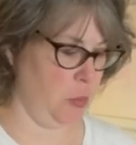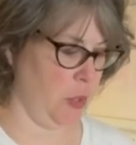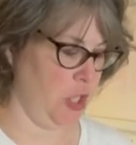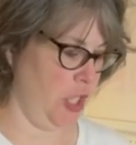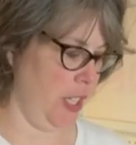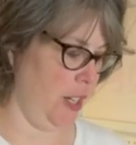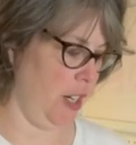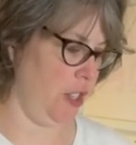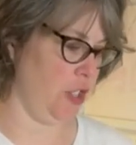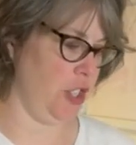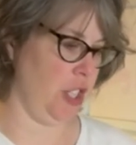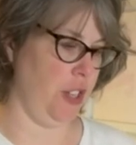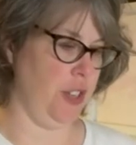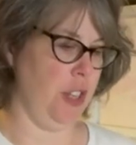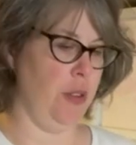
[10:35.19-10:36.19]
which here I'll
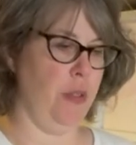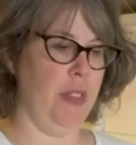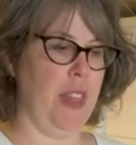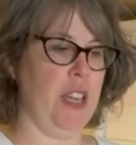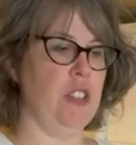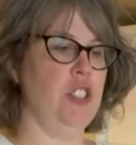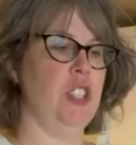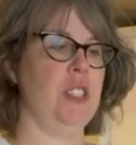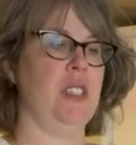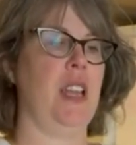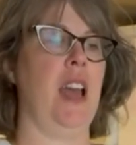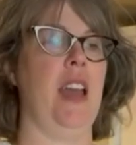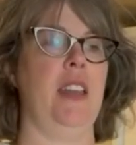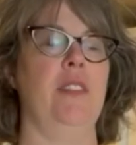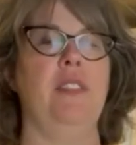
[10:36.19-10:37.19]
show you, they're just
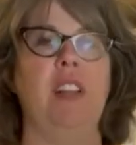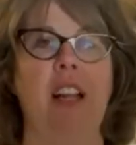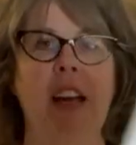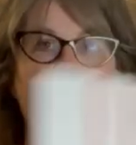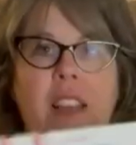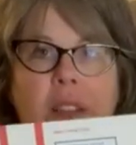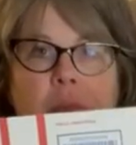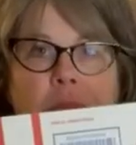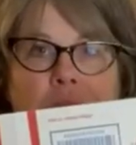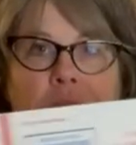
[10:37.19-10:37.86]
kind of like,